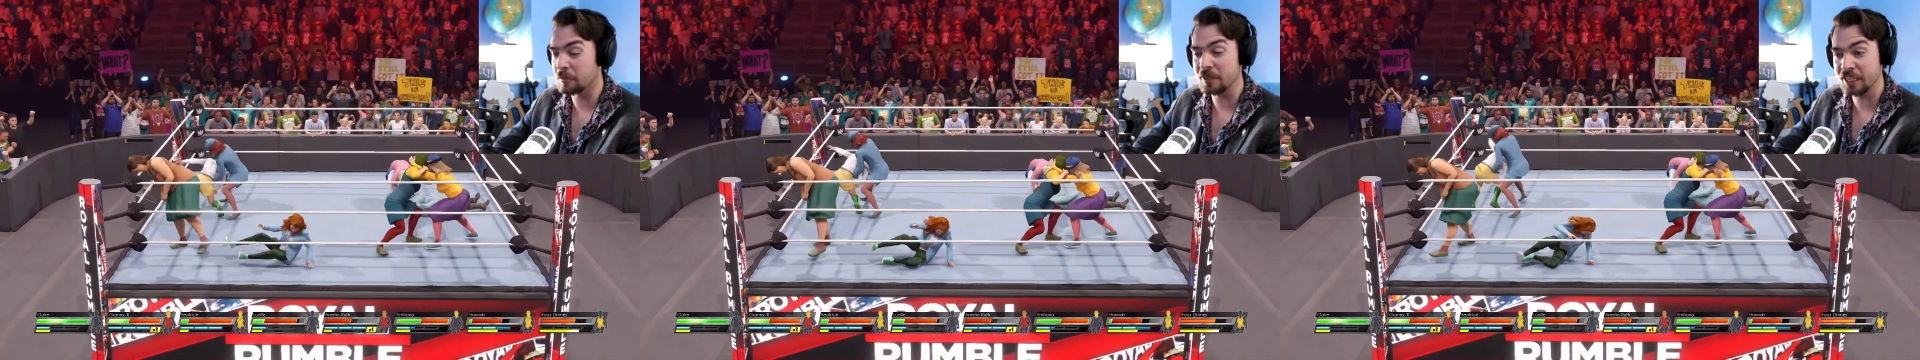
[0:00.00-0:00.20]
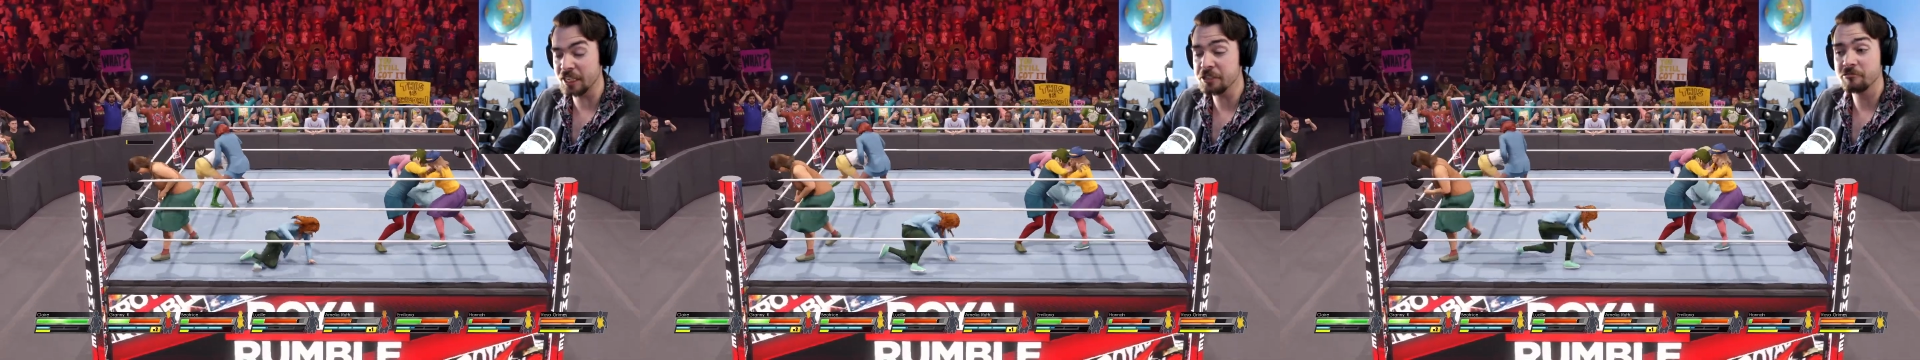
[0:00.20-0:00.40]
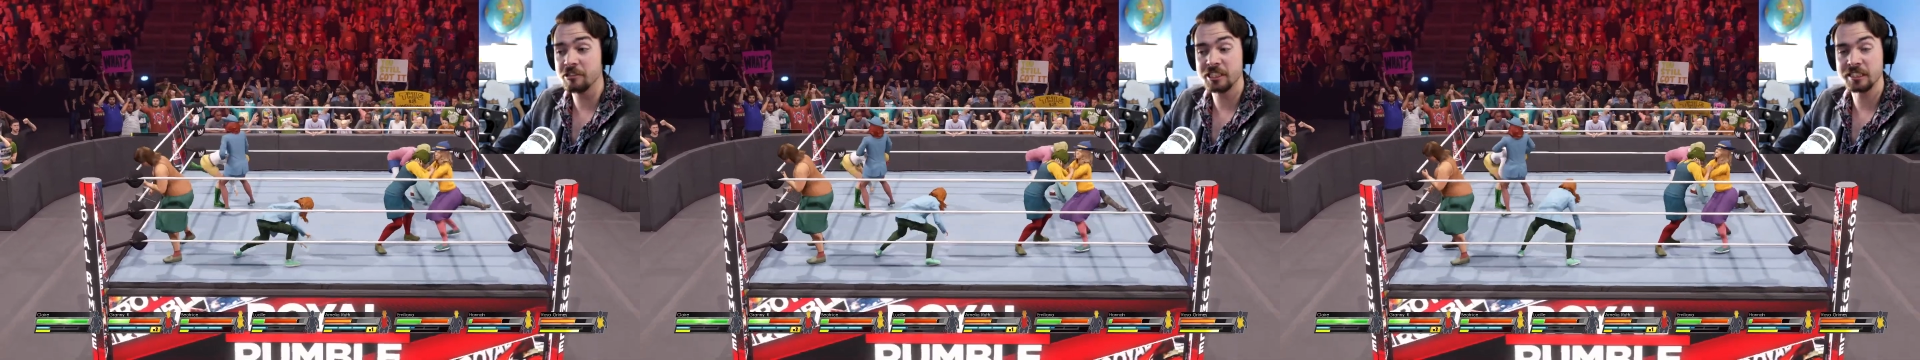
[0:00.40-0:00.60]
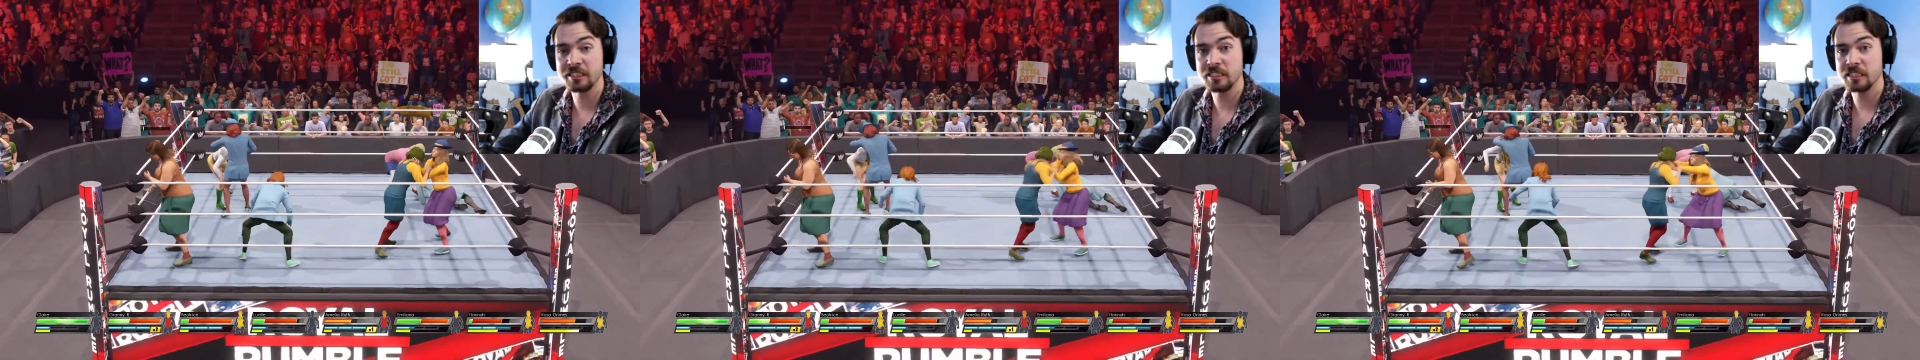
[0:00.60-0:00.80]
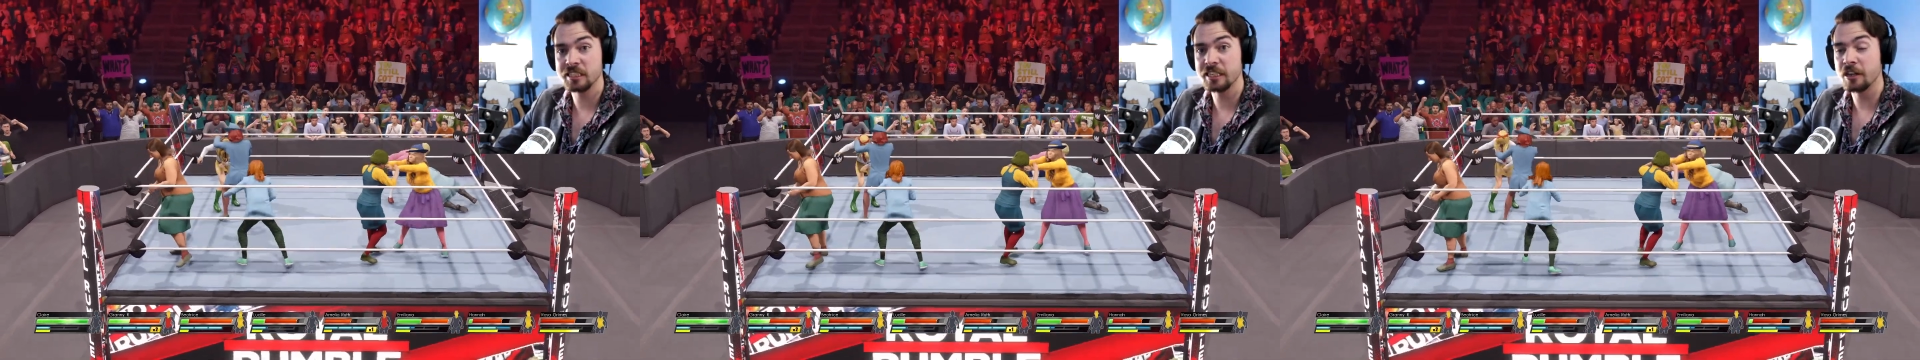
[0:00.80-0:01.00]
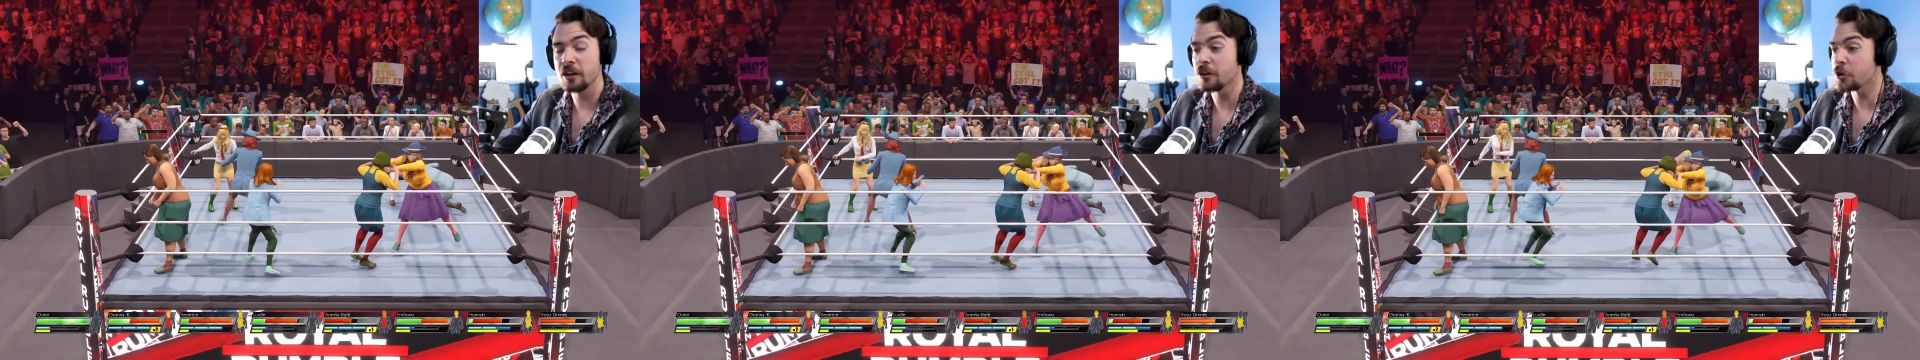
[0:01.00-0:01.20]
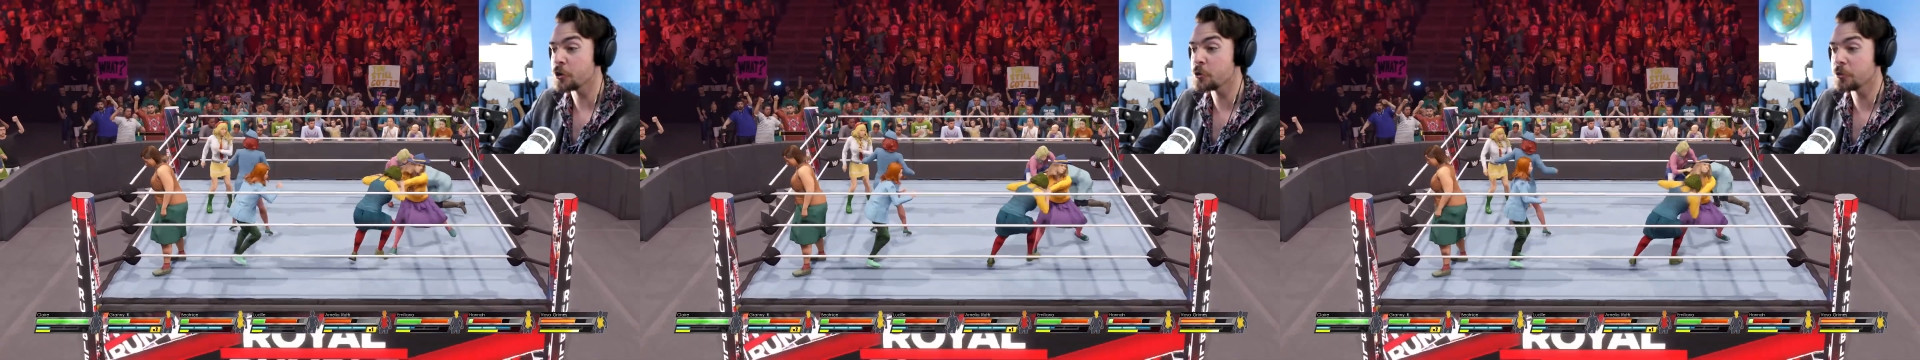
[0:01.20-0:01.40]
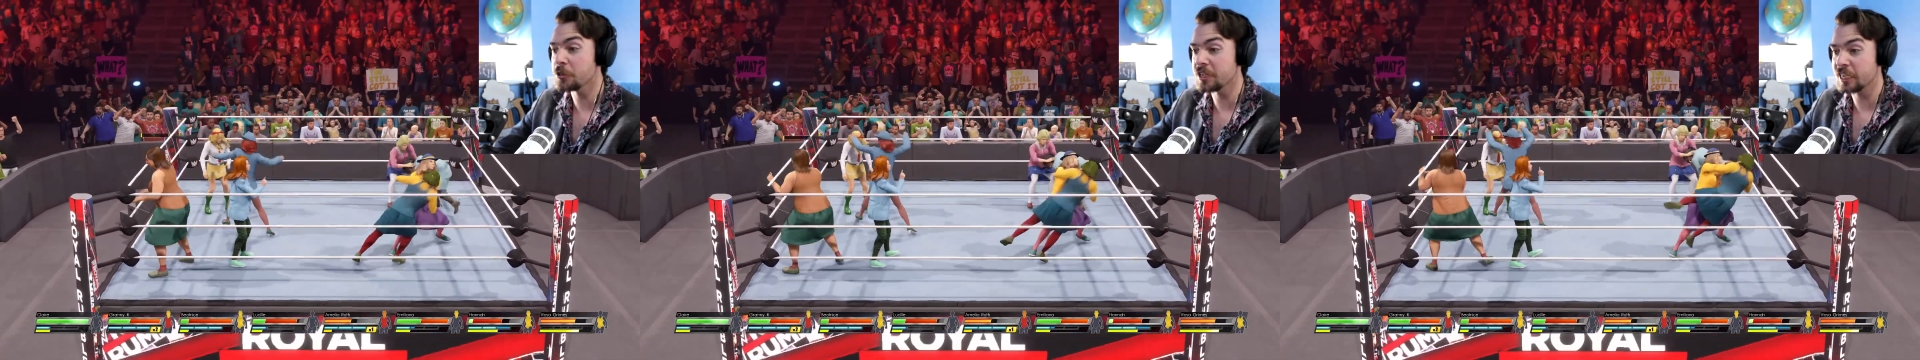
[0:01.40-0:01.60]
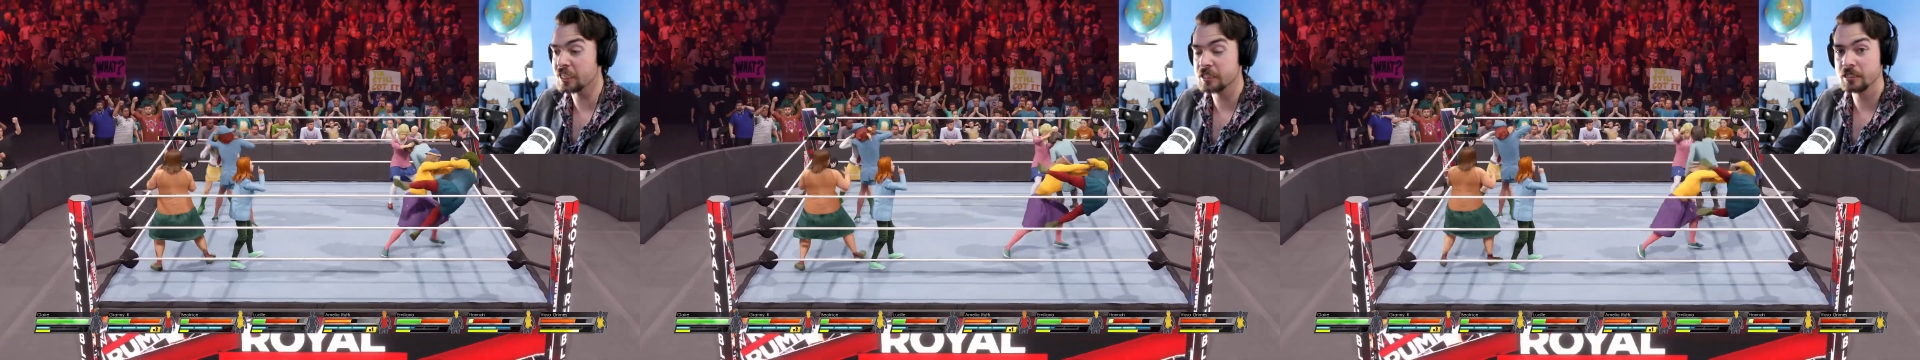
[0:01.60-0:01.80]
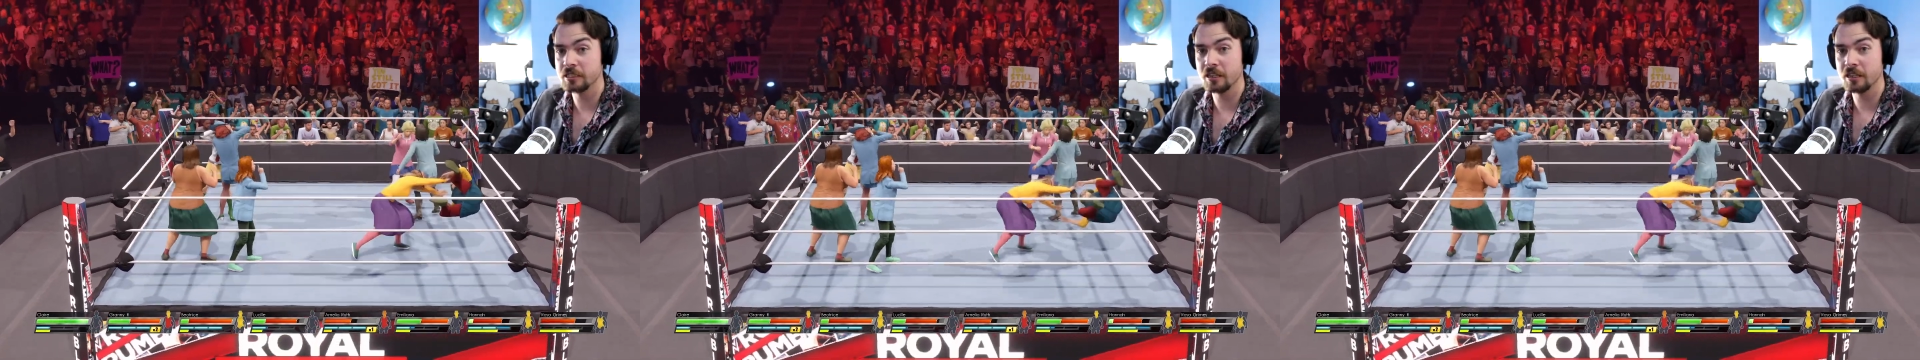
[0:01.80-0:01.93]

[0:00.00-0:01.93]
It'll be interesting to see who the next